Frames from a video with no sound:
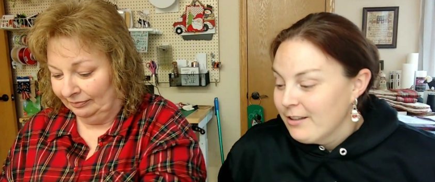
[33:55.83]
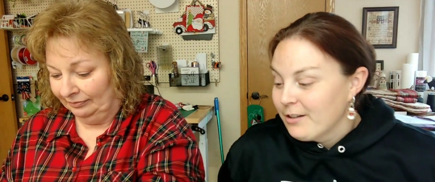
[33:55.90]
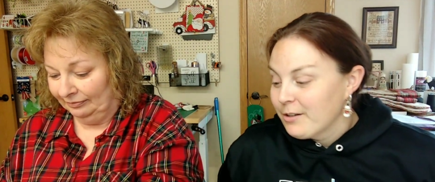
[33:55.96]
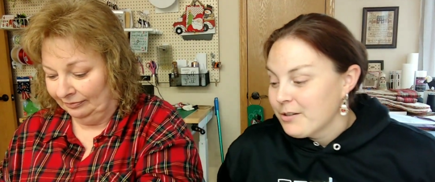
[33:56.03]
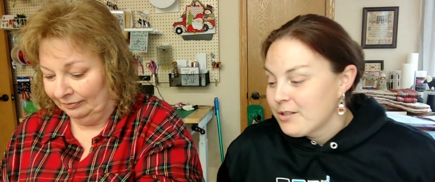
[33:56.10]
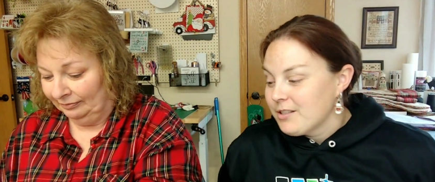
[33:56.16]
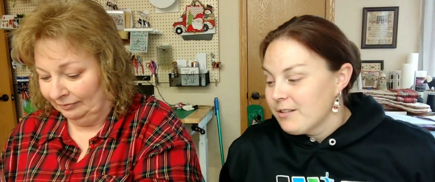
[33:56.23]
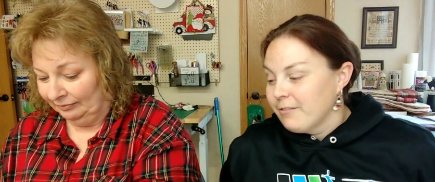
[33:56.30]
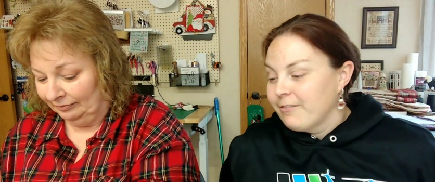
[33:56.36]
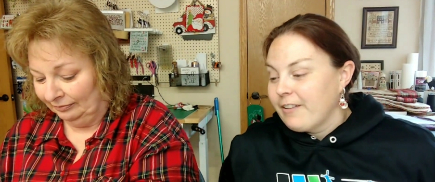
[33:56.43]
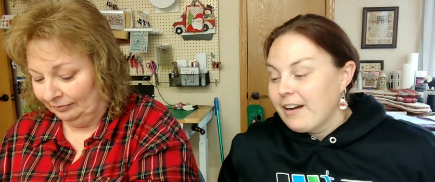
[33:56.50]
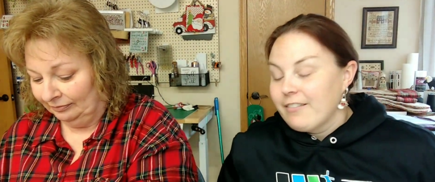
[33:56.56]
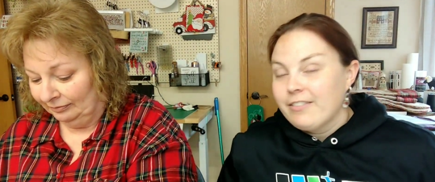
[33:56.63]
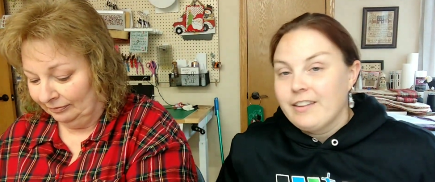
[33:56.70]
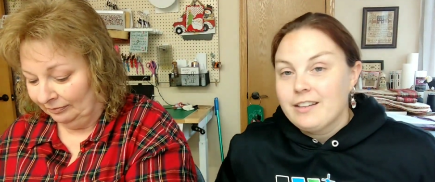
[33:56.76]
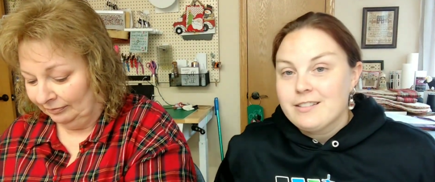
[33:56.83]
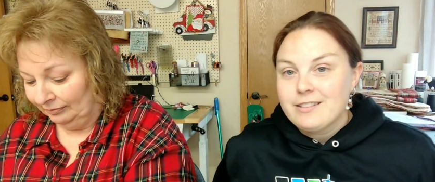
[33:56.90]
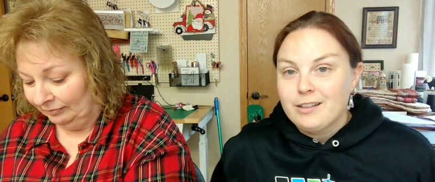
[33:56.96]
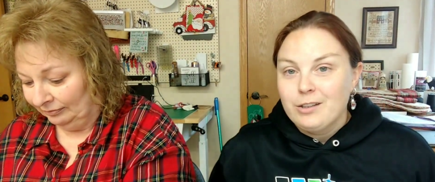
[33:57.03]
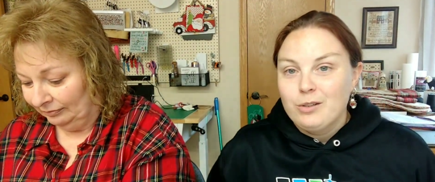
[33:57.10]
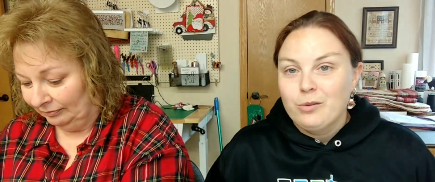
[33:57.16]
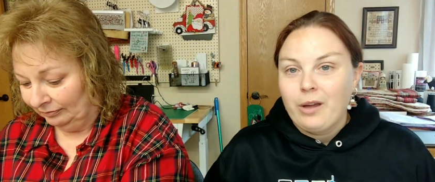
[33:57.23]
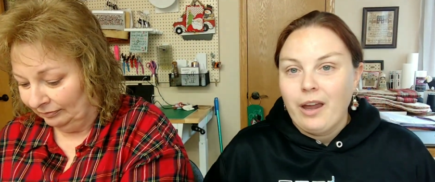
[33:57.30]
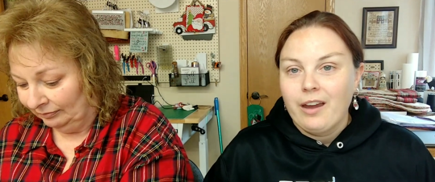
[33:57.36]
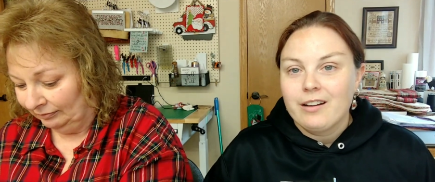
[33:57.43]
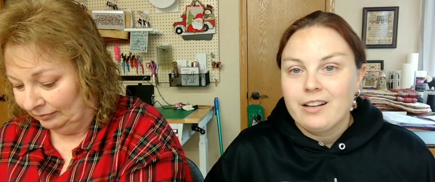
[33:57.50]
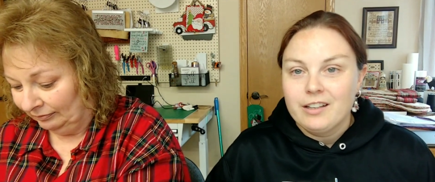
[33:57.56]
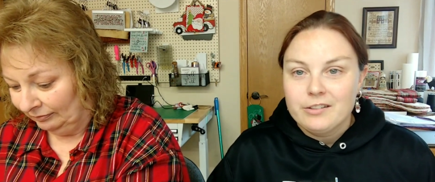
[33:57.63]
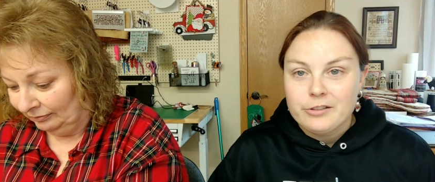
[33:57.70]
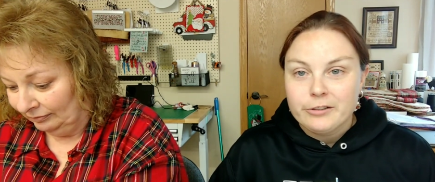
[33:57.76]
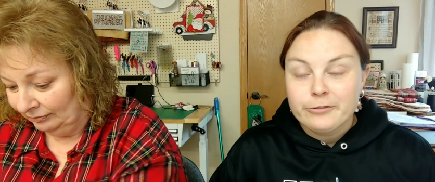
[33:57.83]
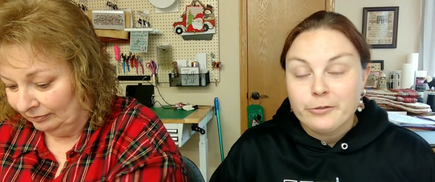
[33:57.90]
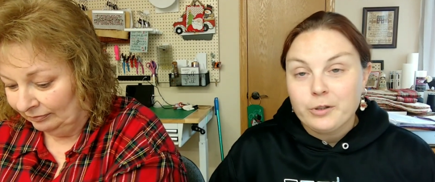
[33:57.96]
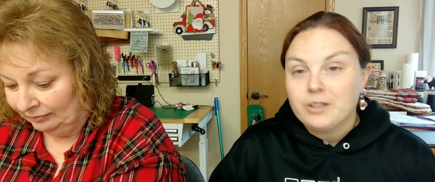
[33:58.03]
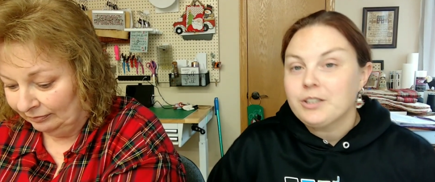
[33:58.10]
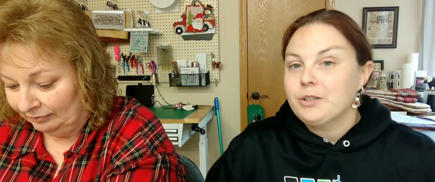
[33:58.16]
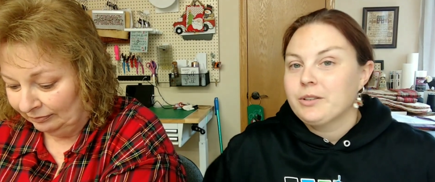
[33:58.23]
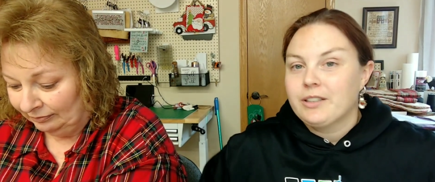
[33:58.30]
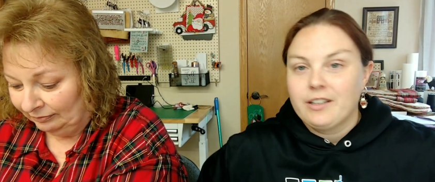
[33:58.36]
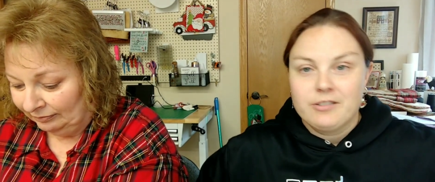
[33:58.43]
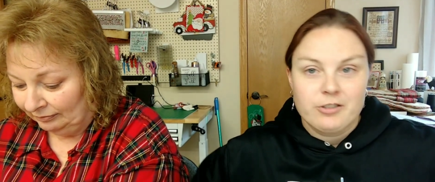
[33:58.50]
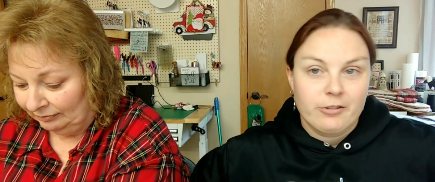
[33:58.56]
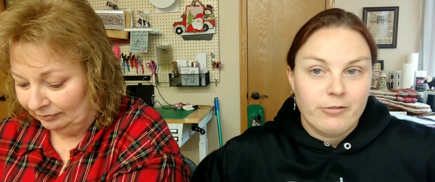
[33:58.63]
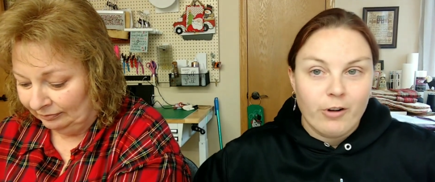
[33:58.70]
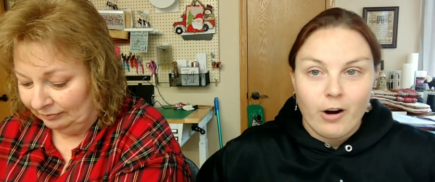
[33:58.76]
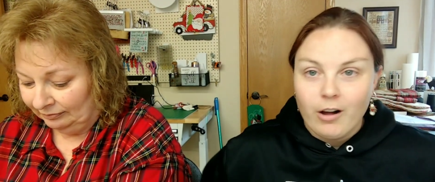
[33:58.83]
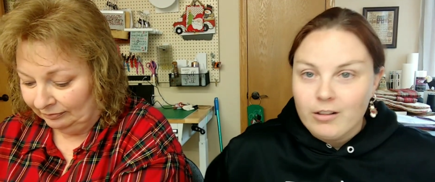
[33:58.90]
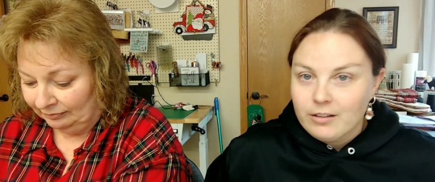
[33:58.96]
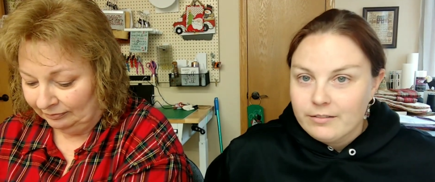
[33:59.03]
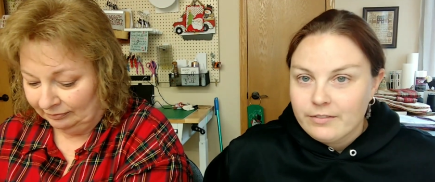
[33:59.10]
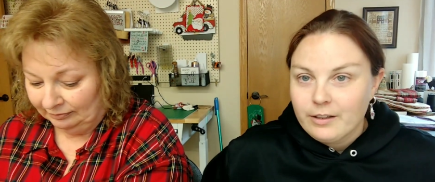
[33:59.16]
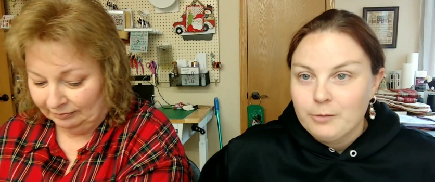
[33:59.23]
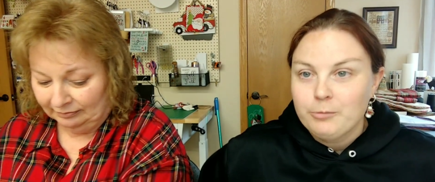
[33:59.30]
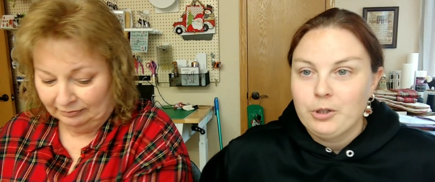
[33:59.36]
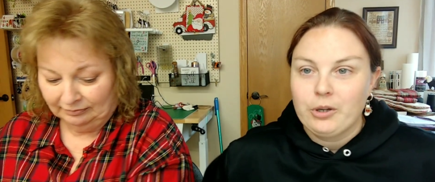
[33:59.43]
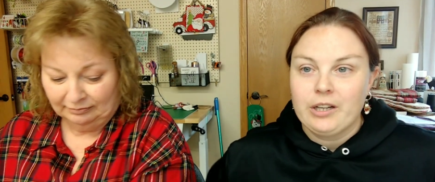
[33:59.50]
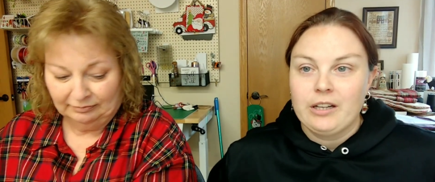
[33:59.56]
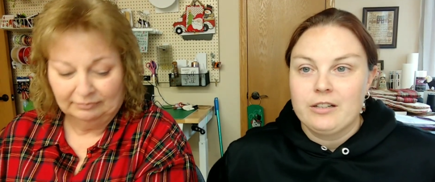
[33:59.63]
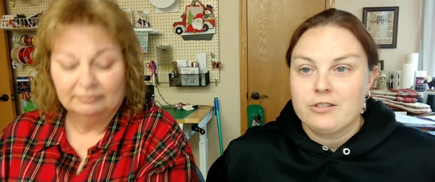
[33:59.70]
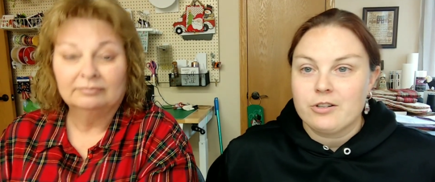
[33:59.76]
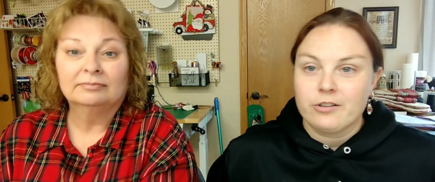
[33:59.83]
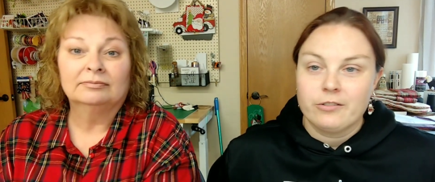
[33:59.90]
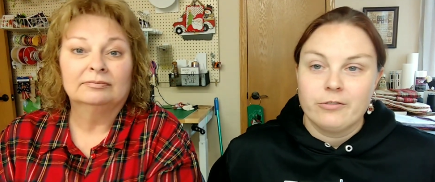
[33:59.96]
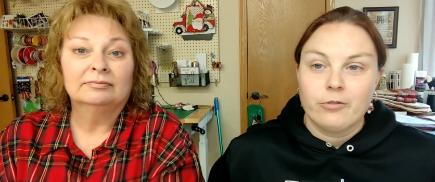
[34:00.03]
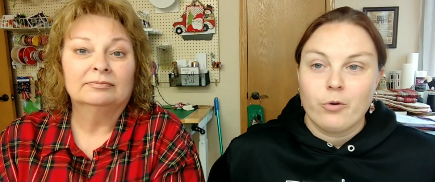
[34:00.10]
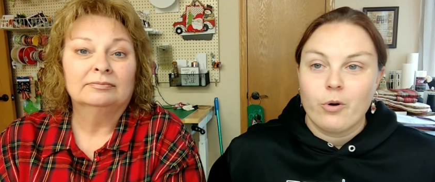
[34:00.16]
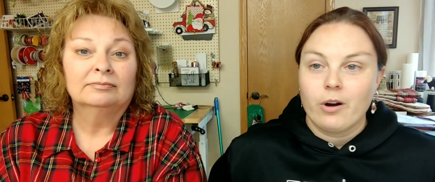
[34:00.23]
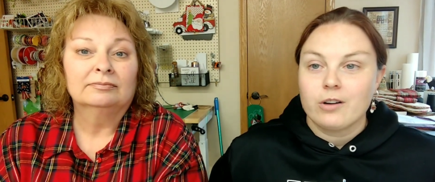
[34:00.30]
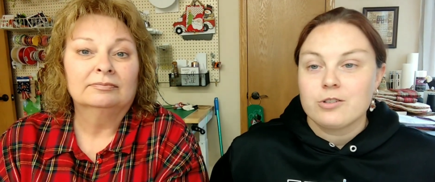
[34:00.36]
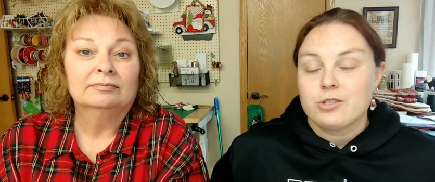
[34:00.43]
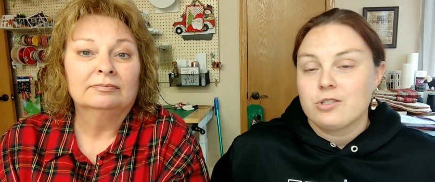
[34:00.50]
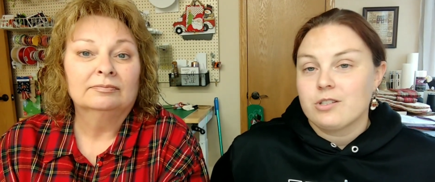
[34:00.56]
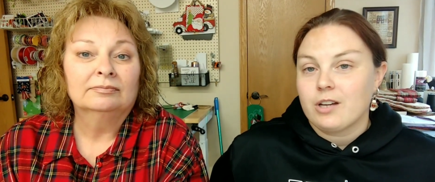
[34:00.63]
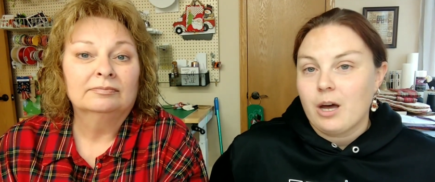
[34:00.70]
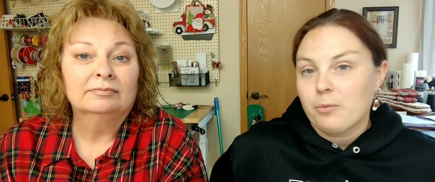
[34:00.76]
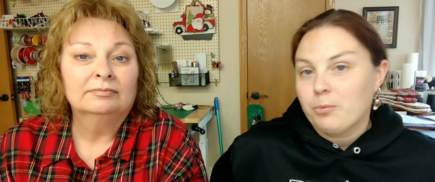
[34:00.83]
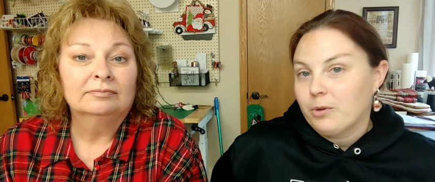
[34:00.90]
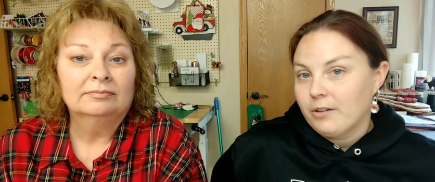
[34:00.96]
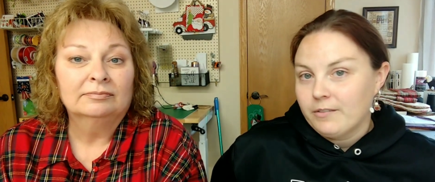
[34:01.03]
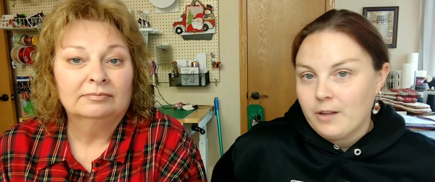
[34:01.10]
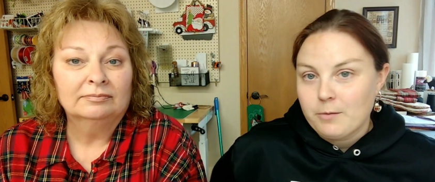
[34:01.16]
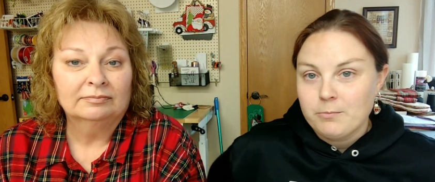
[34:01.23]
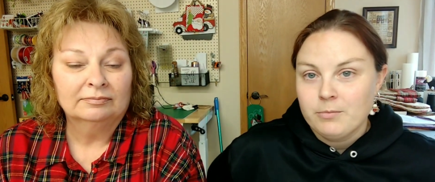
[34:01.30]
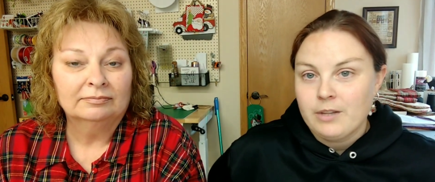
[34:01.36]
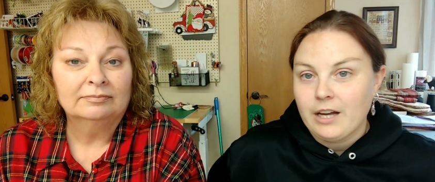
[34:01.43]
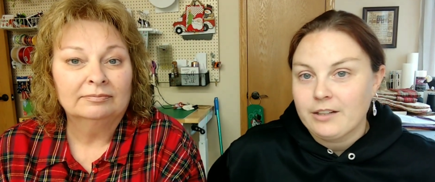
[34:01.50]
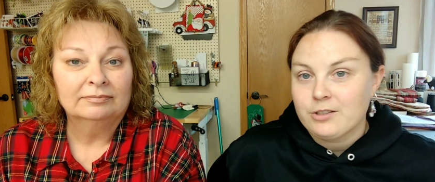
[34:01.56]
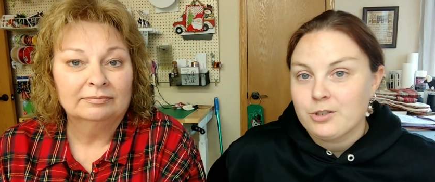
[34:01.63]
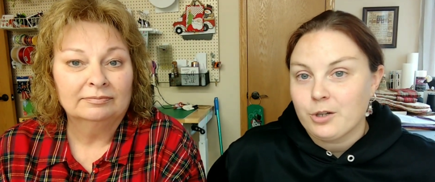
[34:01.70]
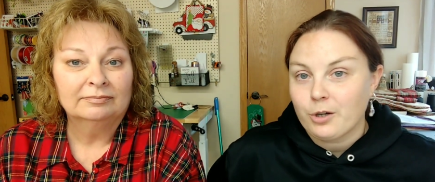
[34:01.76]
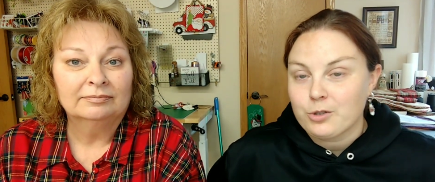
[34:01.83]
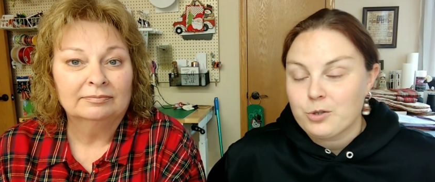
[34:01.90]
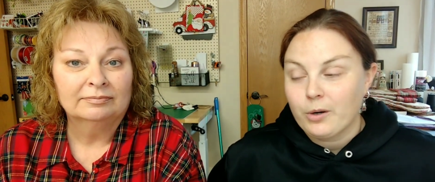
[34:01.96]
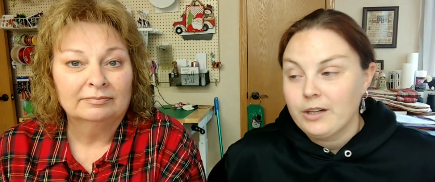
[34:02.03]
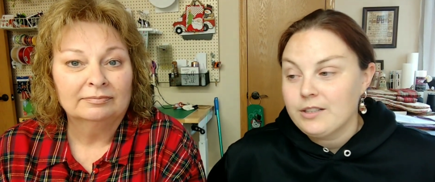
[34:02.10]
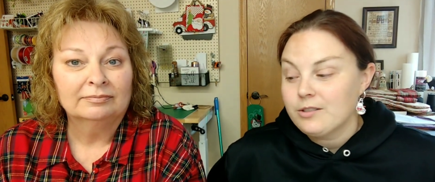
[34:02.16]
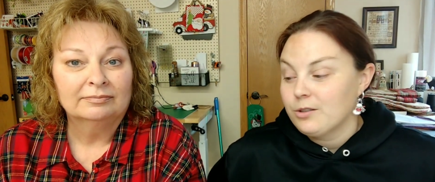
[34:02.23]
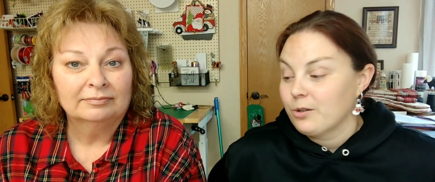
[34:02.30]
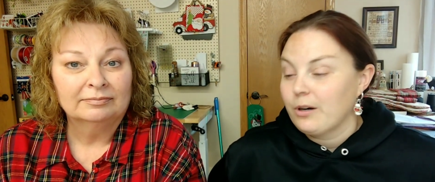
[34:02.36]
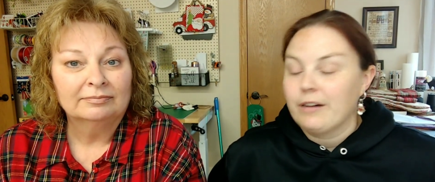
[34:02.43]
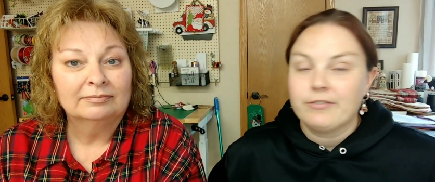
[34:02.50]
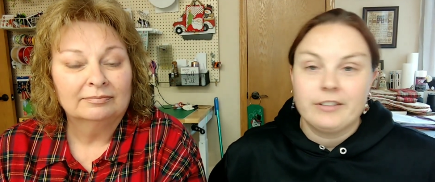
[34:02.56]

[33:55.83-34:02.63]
Speaker 1: There's five things that you can enter for. You can enter for all of them. You can enter for just a couple of them. That's your choice. You don't